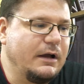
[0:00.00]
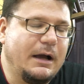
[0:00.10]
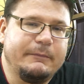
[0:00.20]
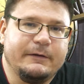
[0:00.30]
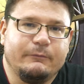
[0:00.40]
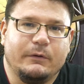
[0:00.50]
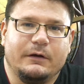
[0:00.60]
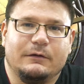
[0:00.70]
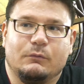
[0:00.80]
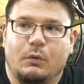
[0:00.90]
Comics,
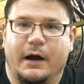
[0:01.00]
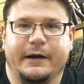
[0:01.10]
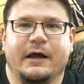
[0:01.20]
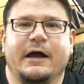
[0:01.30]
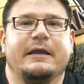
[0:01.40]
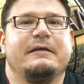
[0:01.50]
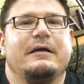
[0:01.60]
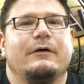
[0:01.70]
well, why not?